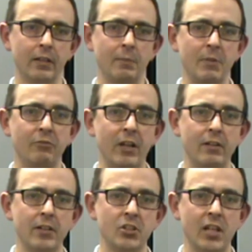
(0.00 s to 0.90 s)
come in
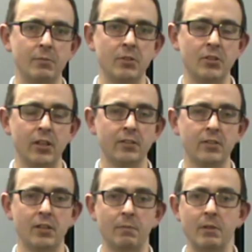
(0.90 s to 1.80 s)
various shapes and sizes.
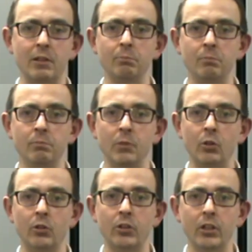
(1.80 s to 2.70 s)
Some of them
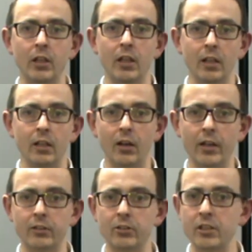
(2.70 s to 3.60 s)
look
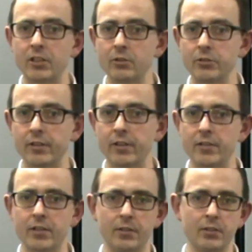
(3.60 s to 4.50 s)
like traditional
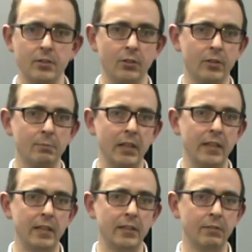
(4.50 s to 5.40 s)
cigarettes, others look
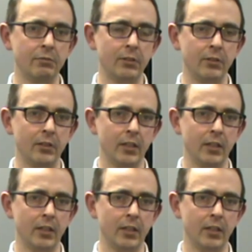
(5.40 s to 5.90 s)
completely different.